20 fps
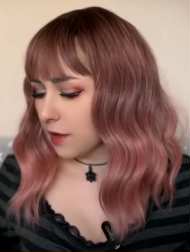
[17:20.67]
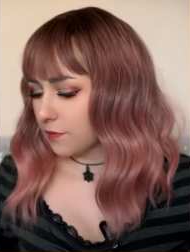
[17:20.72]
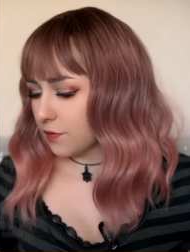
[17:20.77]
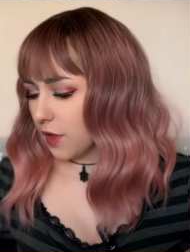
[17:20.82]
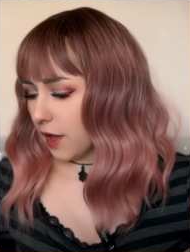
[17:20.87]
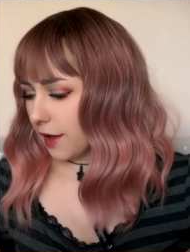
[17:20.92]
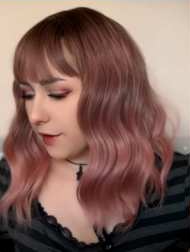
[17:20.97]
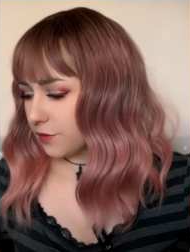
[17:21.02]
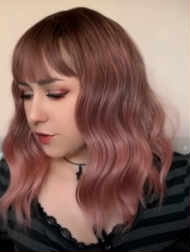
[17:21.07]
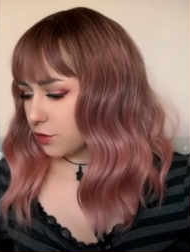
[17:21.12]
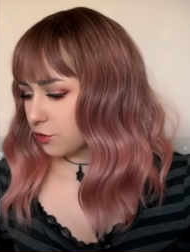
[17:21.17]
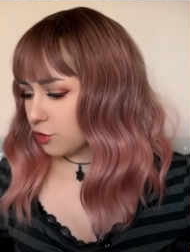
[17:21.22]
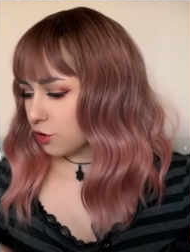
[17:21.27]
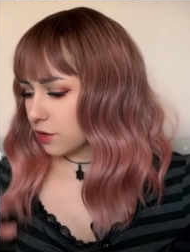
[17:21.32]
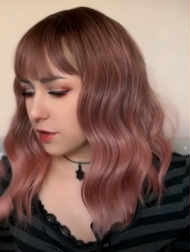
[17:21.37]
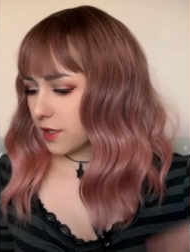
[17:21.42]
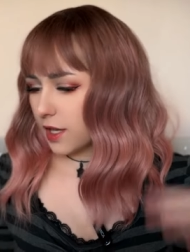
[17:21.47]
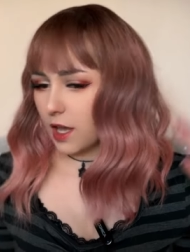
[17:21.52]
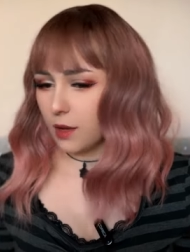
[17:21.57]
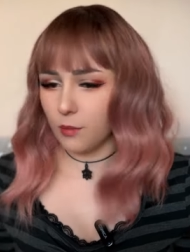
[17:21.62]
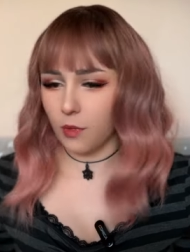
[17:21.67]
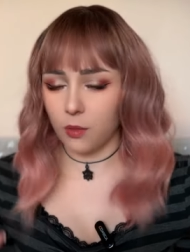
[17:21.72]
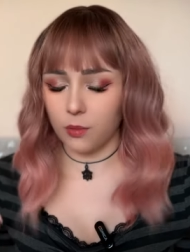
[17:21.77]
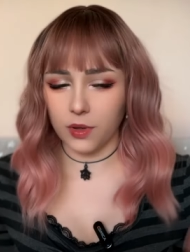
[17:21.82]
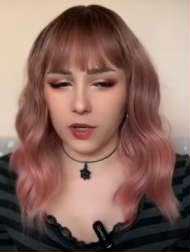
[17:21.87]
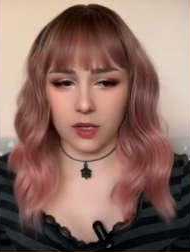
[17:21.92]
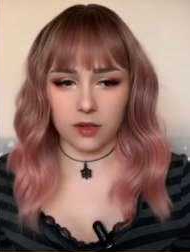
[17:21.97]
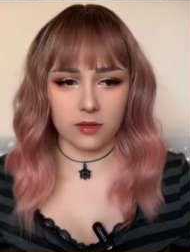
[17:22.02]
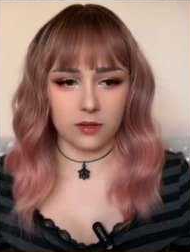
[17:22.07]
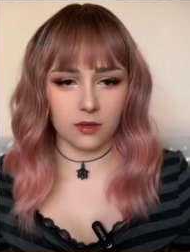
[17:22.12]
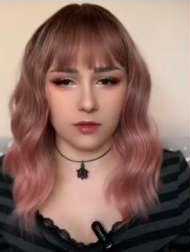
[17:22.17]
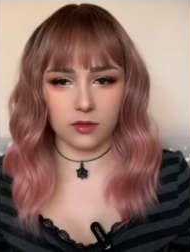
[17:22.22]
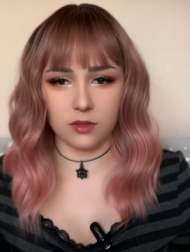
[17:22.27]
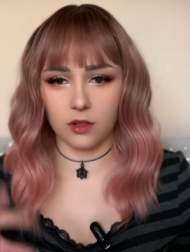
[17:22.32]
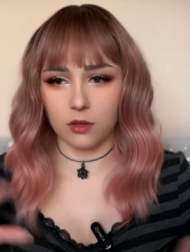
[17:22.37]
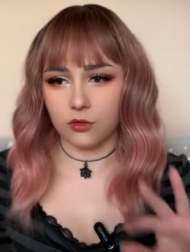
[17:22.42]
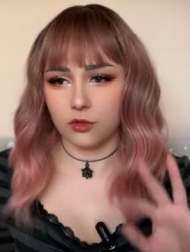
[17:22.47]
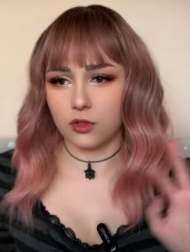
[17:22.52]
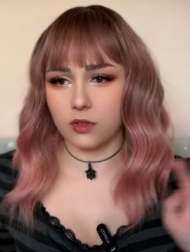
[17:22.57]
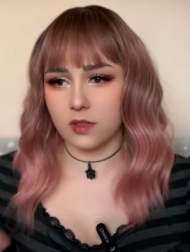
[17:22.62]
that just came up because those
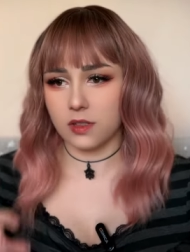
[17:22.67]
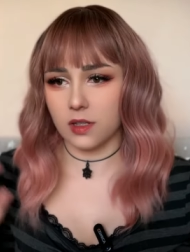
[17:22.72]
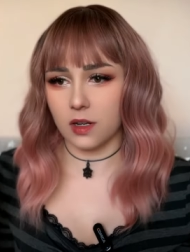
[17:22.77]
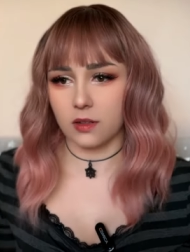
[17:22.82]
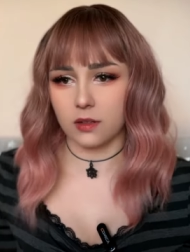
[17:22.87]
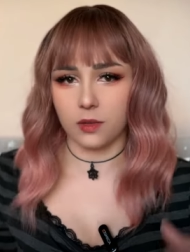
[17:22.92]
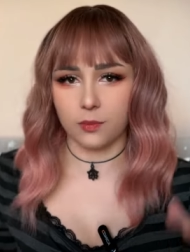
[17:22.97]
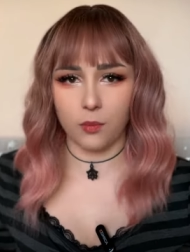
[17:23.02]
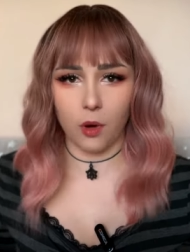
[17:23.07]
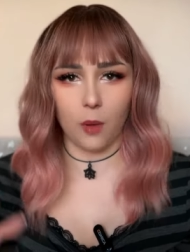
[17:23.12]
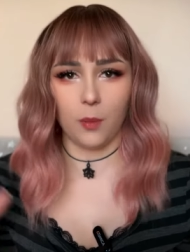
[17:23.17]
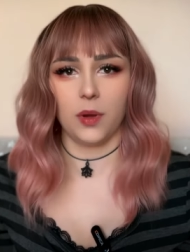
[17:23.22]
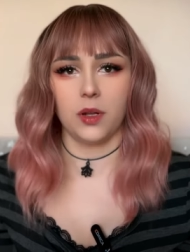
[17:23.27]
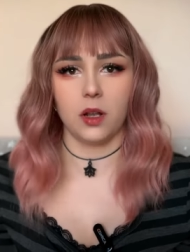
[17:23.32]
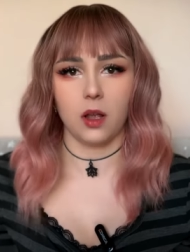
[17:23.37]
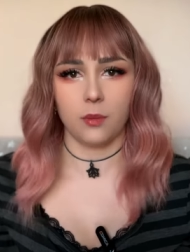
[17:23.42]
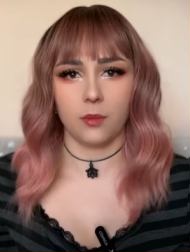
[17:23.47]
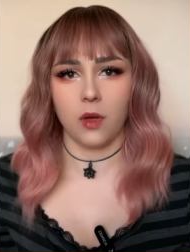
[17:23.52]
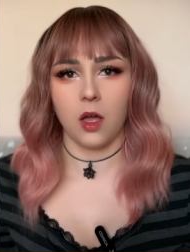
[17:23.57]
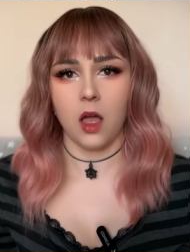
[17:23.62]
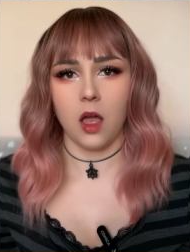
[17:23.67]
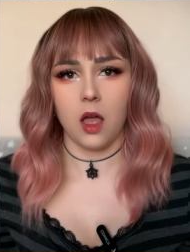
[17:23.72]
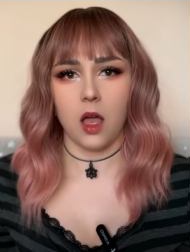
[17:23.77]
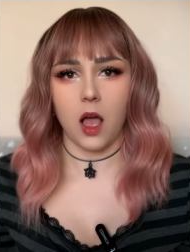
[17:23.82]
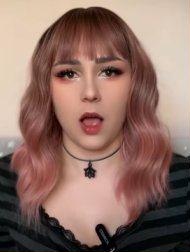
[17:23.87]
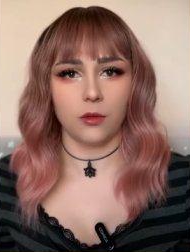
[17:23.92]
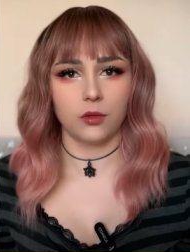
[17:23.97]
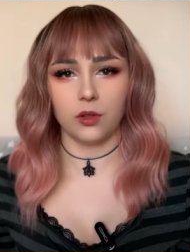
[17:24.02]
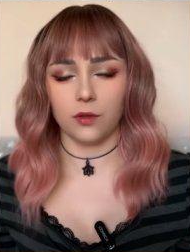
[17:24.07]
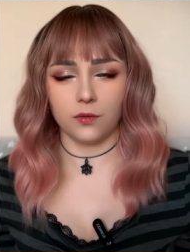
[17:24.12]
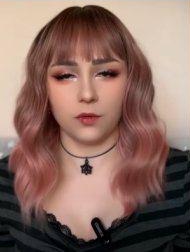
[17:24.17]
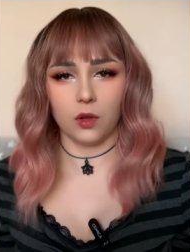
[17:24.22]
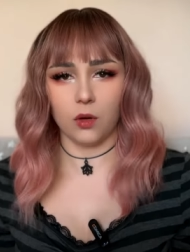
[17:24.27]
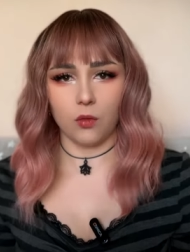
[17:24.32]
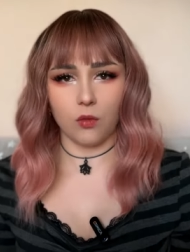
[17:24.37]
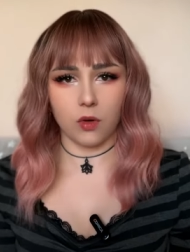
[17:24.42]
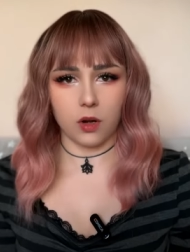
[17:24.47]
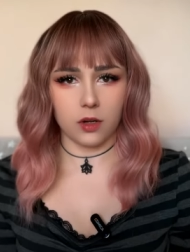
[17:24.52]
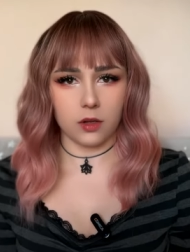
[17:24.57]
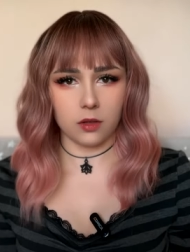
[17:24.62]
dungeons started popping up out of
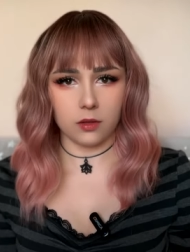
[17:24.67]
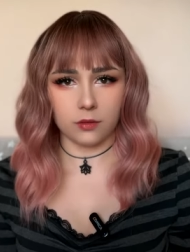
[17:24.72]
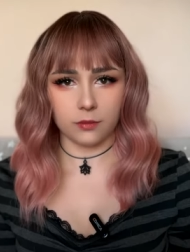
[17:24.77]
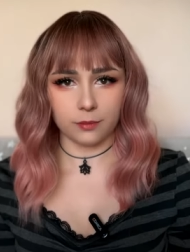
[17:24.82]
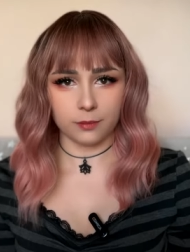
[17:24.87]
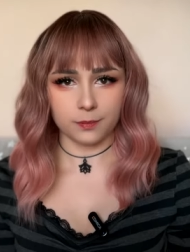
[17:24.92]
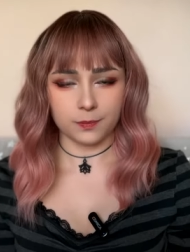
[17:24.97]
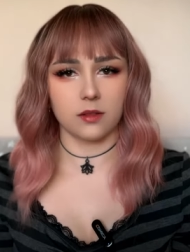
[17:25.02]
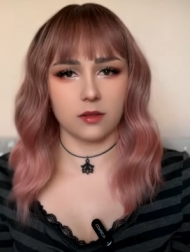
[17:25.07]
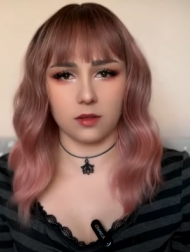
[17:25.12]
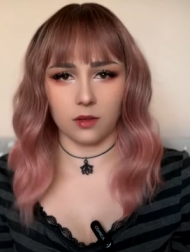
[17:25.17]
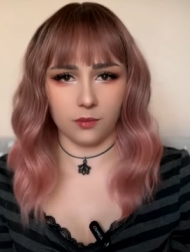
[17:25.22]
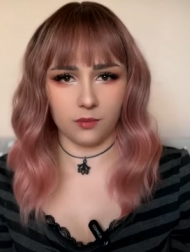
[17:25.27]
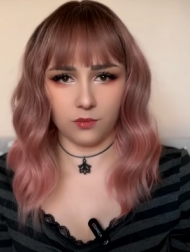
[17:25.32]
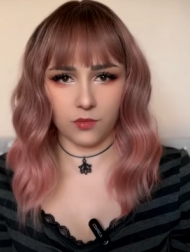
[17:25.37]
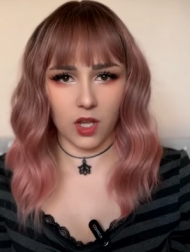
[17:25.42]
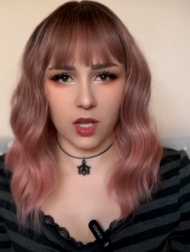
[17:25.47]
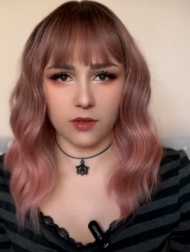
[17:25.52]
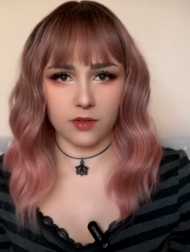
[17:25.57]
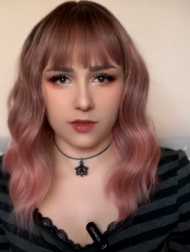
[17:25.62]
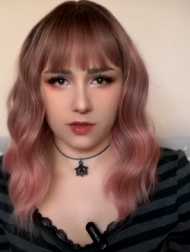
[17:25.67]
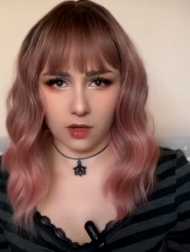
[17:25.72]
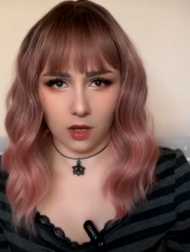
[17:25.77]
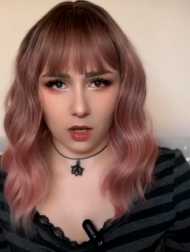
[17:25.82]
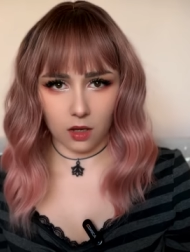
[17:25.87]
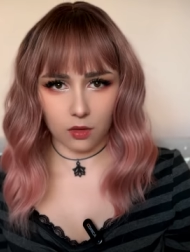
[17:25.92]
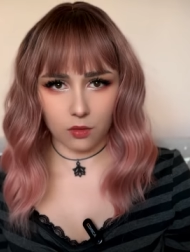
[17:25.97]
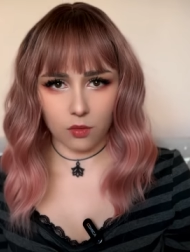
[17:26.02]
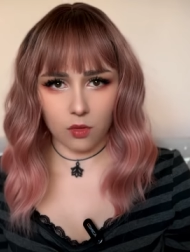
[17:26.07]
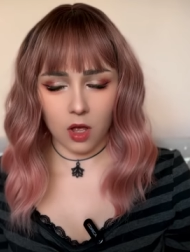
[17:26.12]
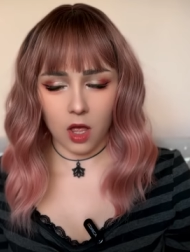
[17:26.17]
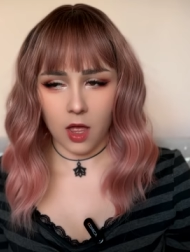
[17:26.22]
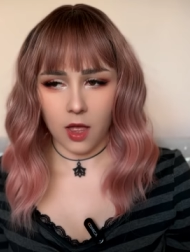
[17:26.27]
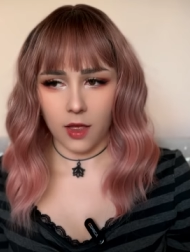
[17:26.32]
nowhere some years ago,